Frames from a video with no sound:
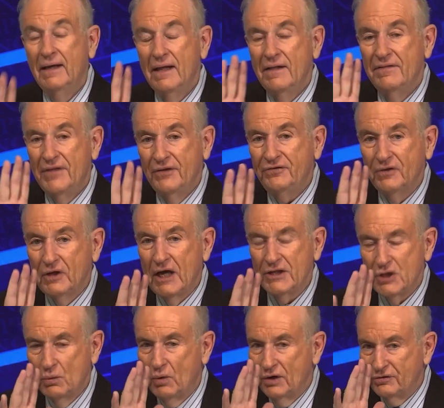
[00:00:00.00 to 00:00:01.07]
this
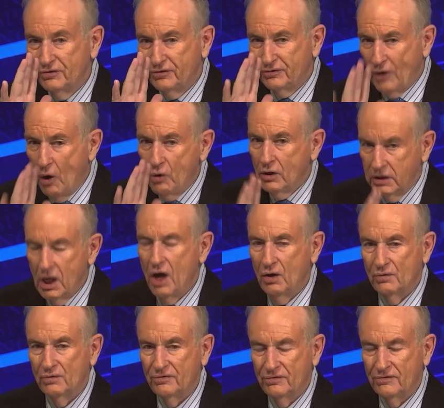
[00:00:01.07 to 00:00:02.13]
election was so
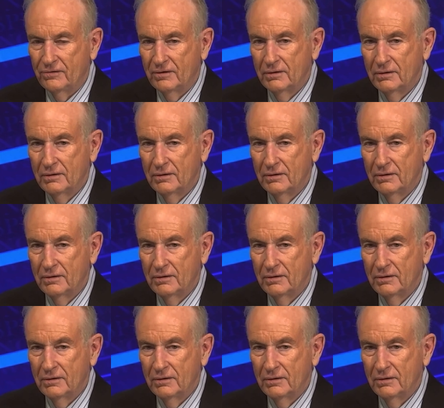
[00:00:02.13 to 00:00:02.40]
close